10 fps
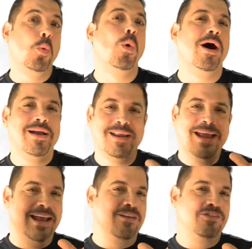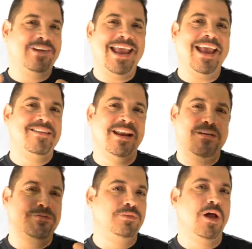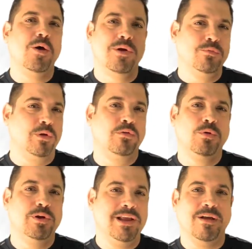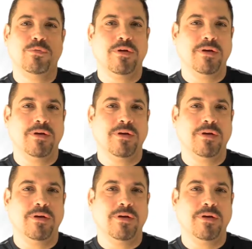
One is candidate flow and recruiting and